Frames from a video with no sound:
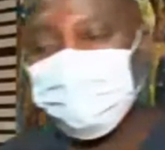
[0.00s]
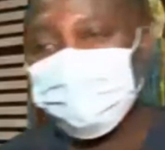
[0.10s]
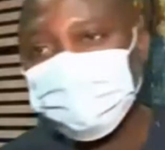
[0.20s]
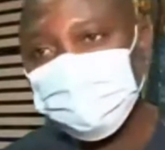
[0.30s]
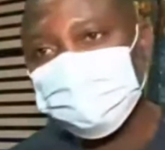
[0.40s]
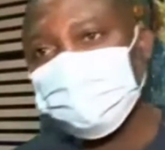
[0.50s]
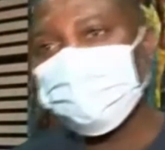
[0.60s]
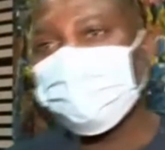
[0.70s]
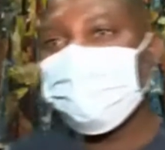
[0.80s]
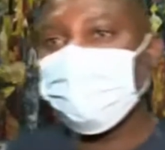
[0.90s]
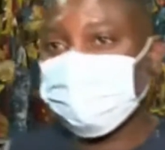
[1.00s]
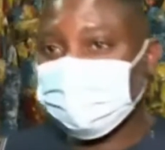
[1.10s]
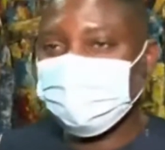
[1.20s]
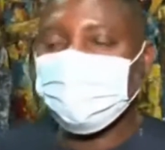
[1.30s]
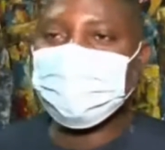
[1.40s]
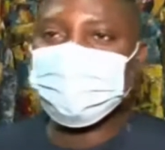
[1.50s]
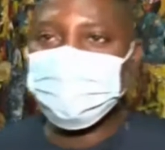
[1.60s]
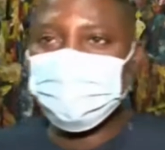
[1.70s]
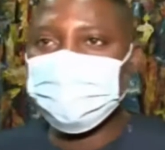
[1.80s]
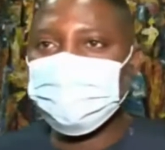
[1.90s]
But we've put in a lot of hard
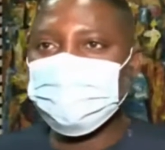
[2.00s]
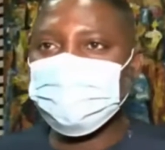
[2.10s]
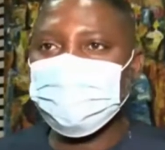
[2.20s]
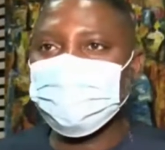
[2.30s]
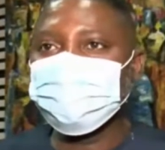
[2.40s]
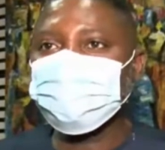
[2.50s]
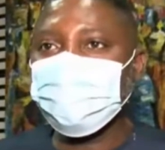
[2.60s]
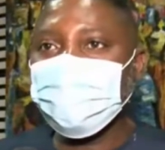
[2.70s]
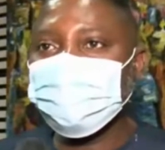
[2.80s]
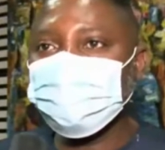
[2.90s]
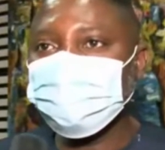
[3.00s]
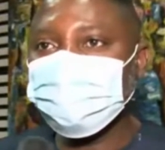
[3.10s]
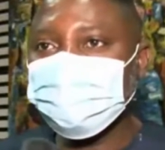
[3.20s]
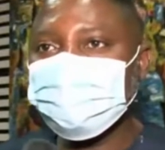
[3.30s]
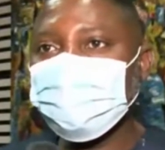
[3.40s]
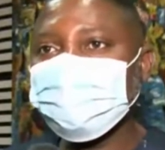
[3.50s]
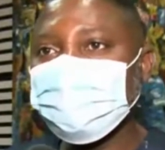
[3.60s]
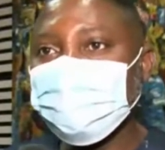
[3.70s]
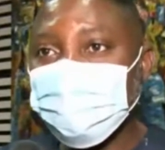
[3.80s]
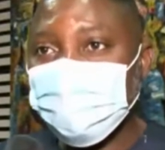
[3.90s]
work in trying to reach
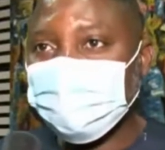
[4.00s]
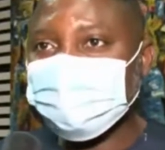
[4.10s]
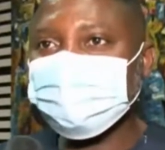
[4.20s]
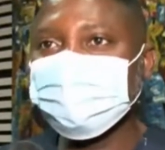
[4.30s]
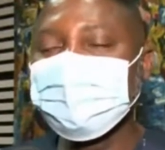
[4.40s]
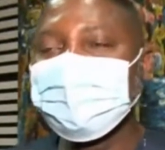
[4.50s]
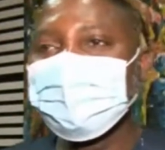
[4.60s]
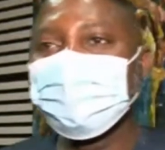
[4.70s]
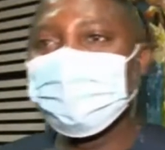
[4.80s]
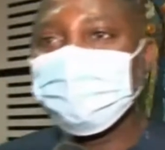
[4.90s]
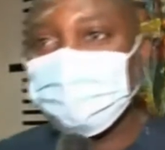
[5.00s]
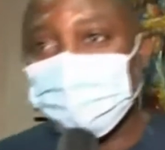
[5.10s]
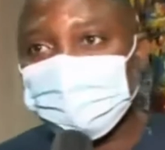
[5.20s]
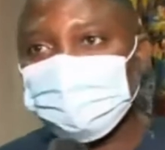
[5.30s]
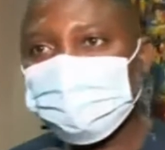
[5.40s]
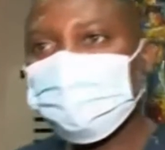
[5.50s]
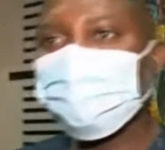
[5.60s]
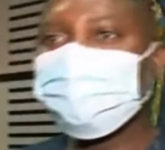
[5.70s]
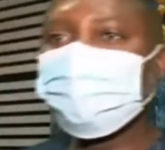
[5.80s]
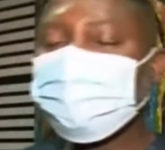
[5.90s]
out and impact our
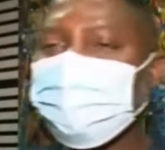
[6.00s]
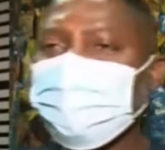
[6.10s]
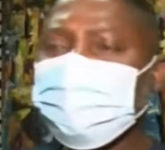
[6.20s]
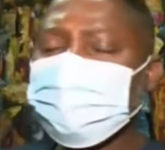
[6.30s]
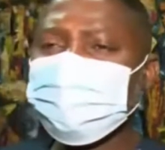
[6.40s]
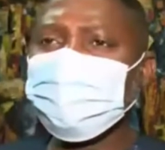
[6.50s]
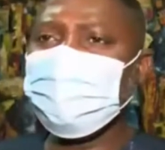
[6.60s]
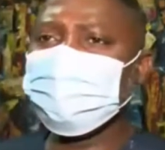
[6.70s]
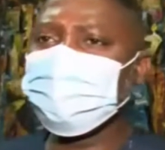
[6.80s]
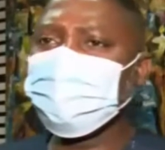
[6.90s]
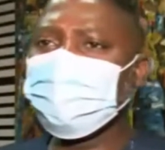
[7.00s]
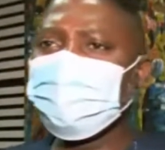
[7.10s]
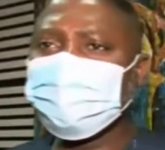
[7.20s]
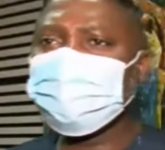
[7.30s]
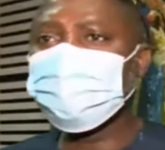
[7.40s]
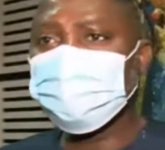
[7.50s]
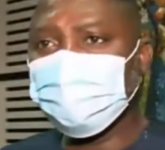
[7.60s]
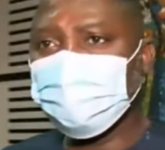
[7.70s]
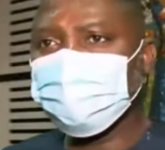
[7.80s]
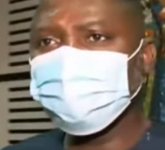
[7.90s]
society. And I'm so glad
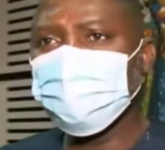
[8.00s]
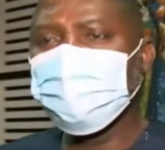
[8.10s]
today